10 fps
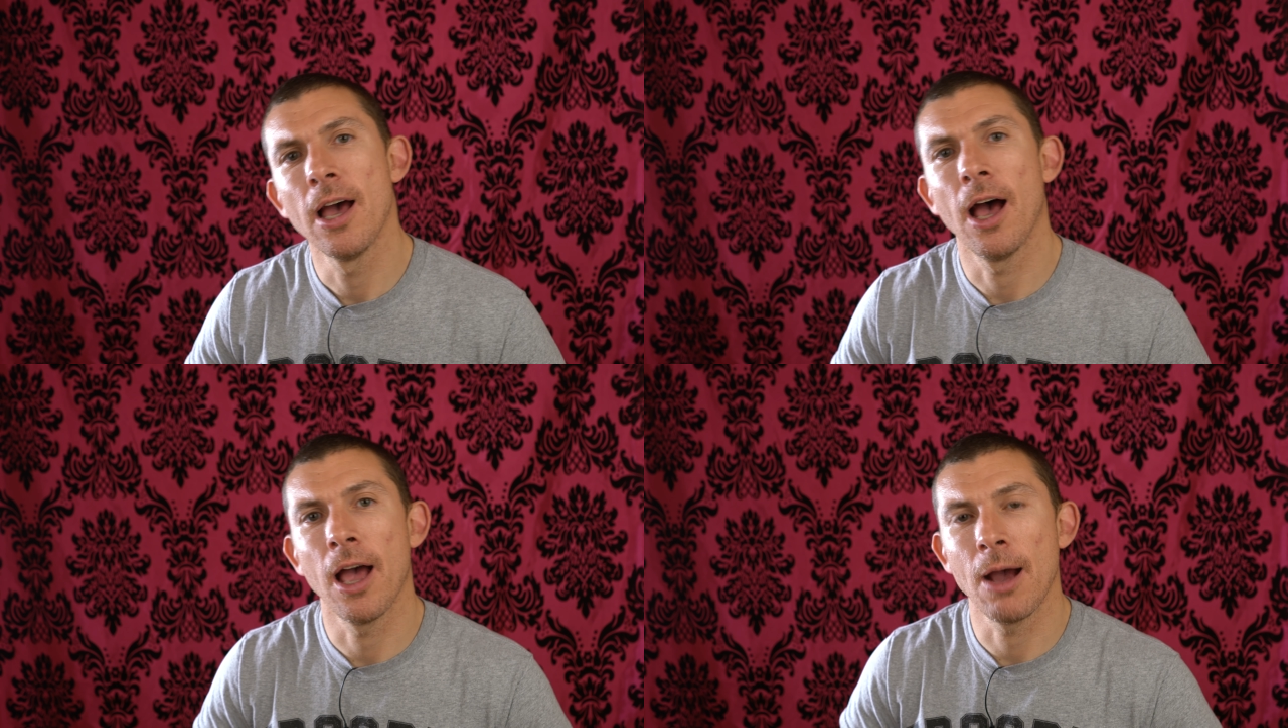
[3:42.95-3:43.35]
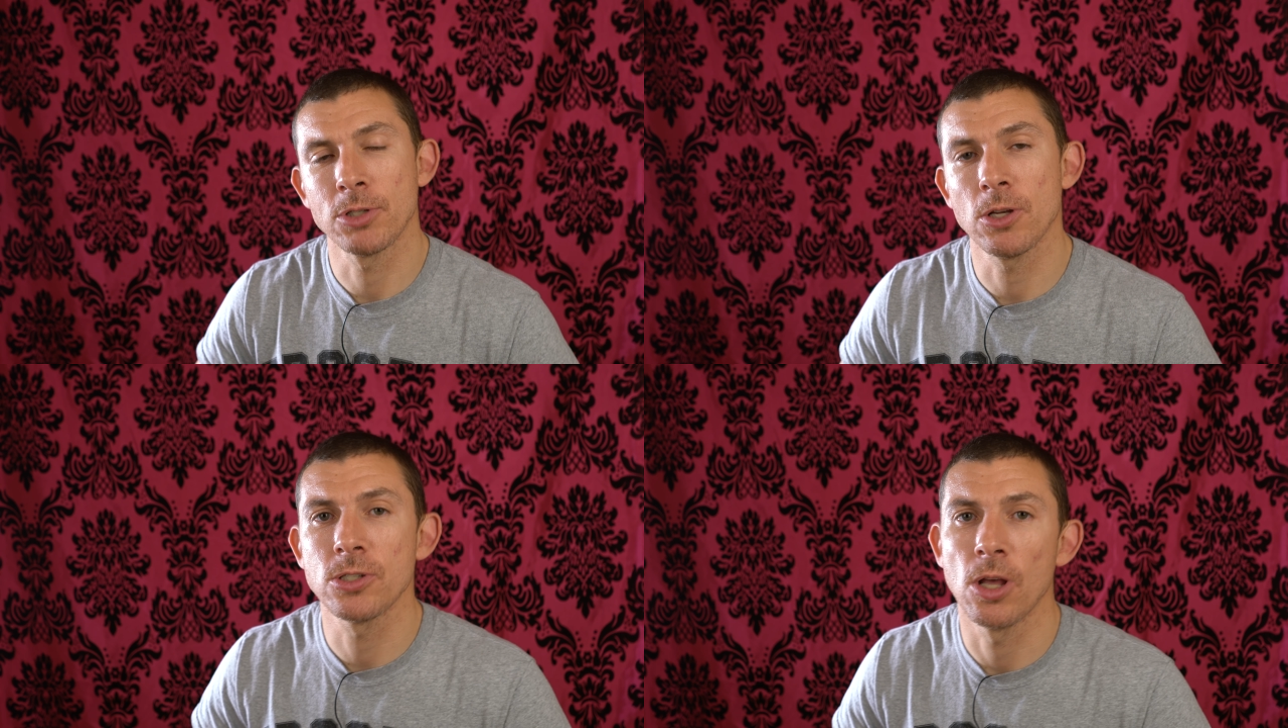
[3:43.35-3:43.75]
I
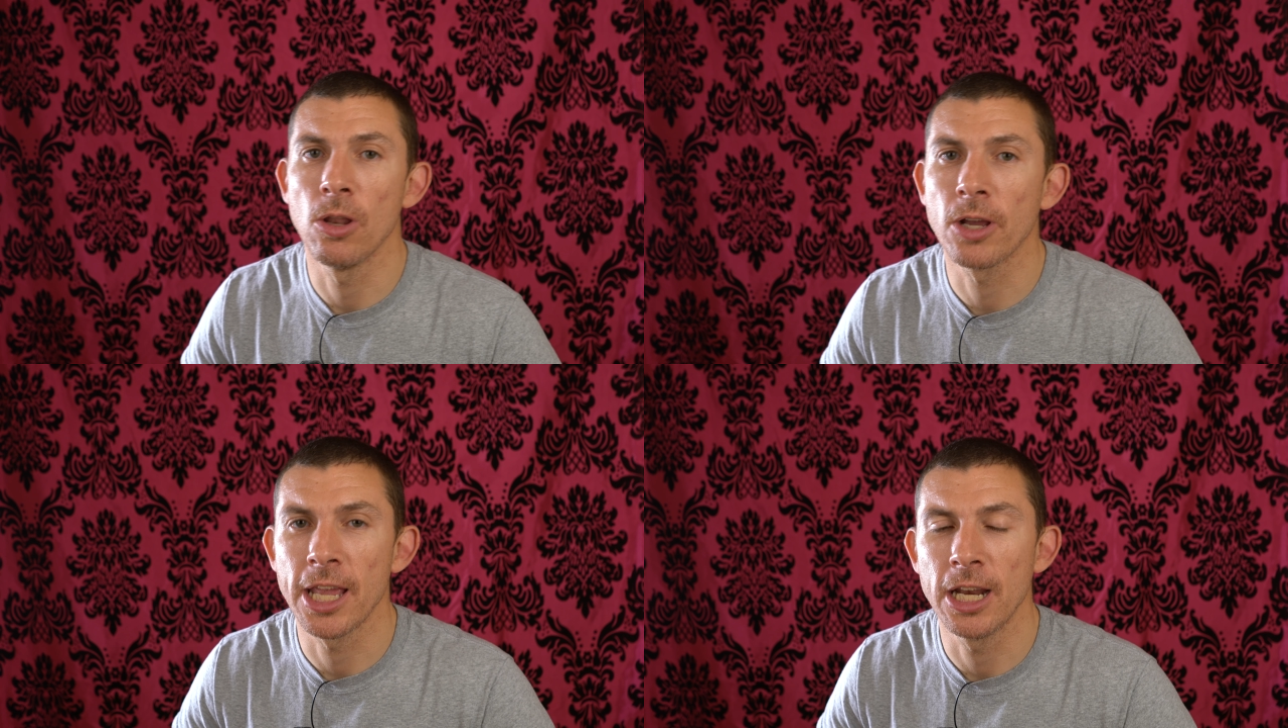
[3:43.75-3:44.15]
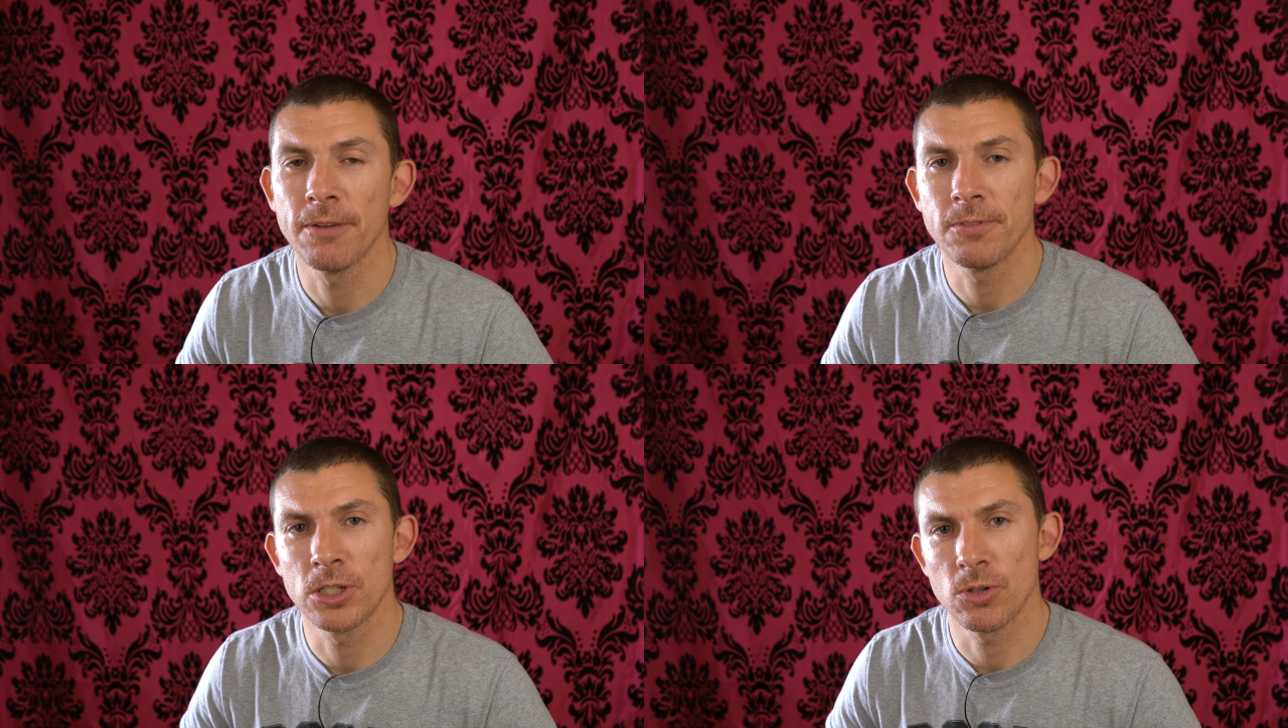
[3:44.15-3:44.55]
was also lucky
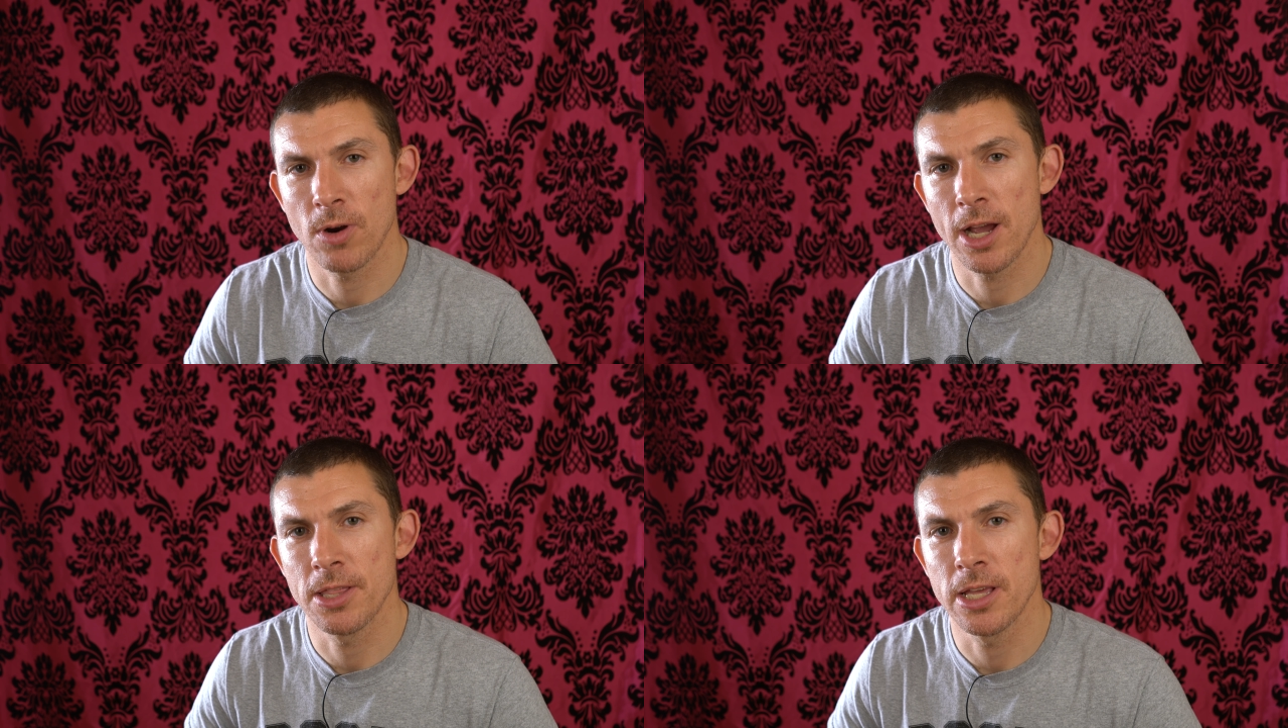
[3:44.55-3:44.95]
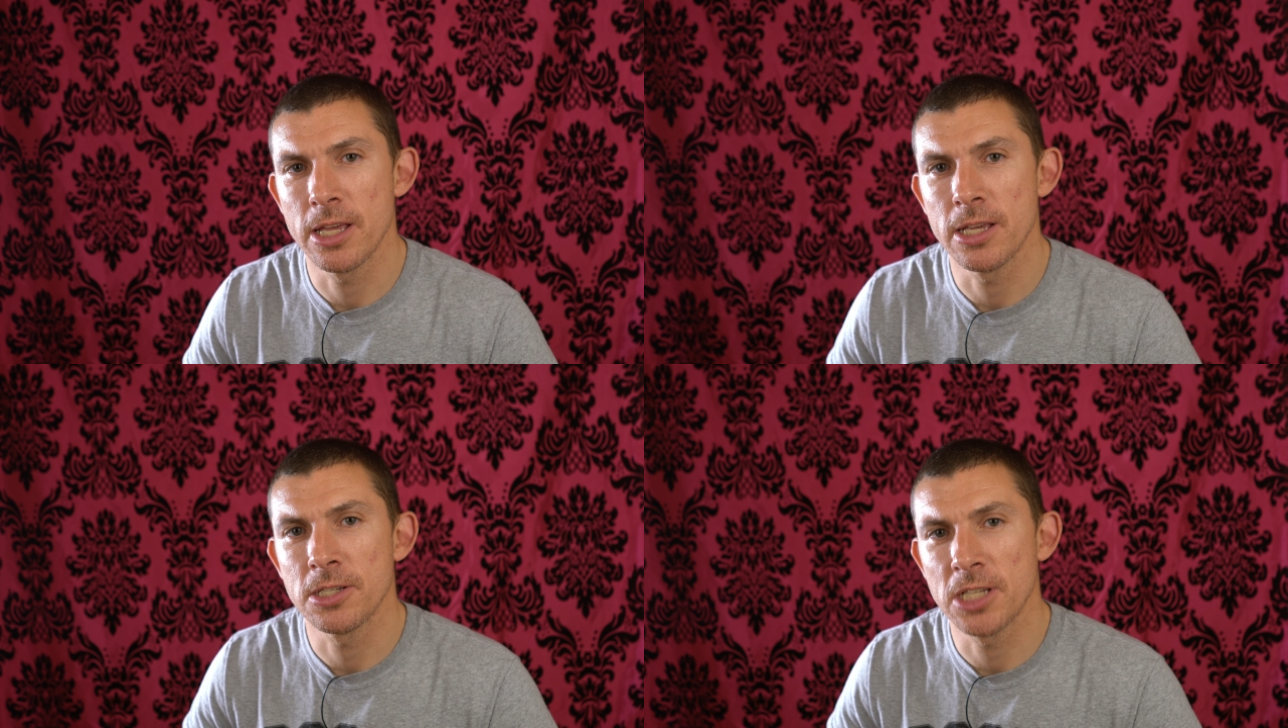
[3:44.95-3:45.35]
enough to try
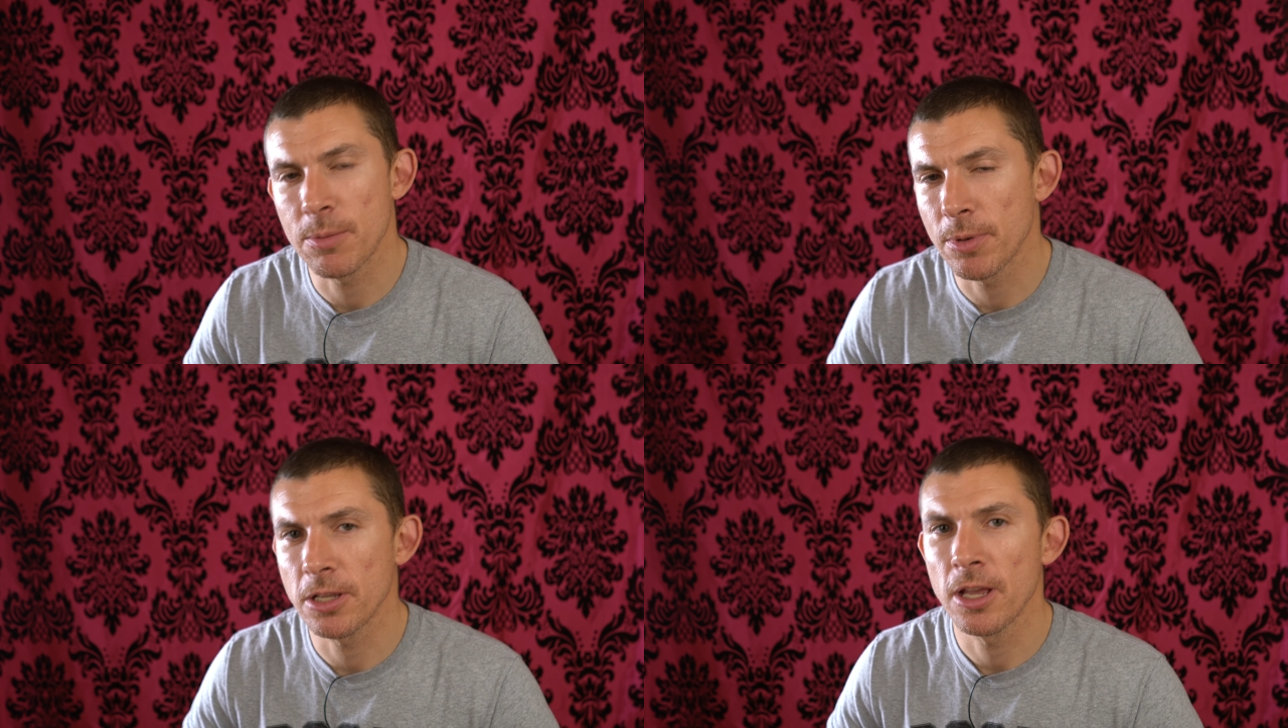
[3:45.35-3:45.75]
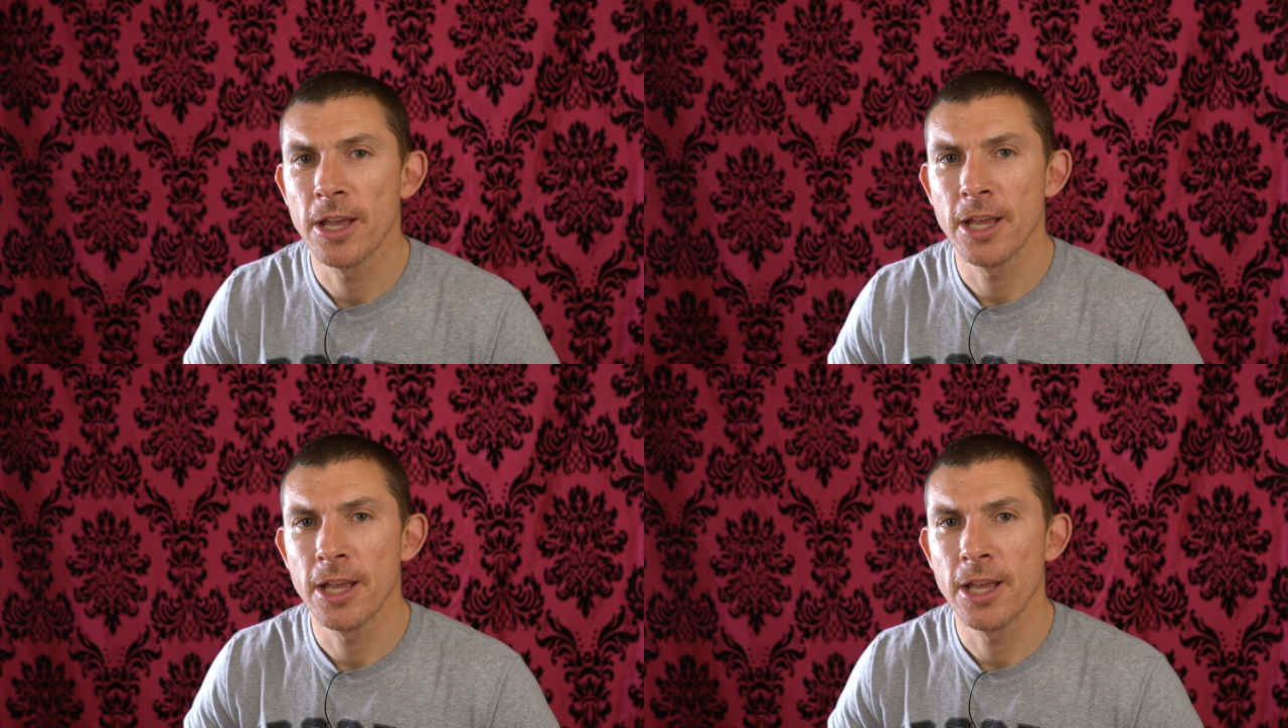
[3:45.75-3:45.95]
the Sigma